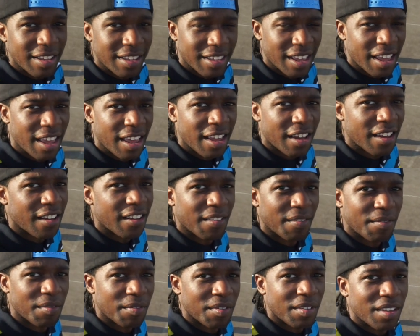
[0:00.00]
Yeah.
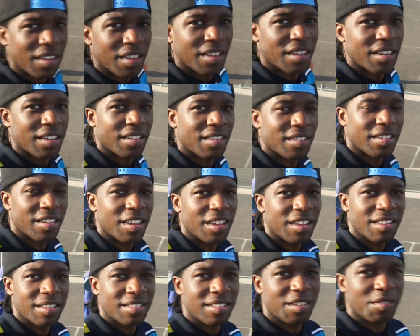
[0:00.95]
Go ahead,
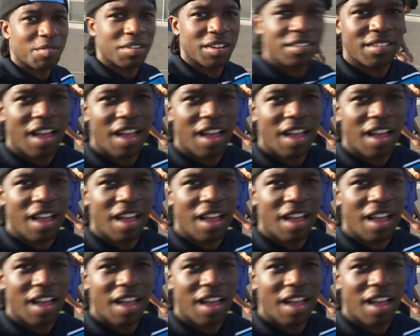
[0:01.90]
see, see what he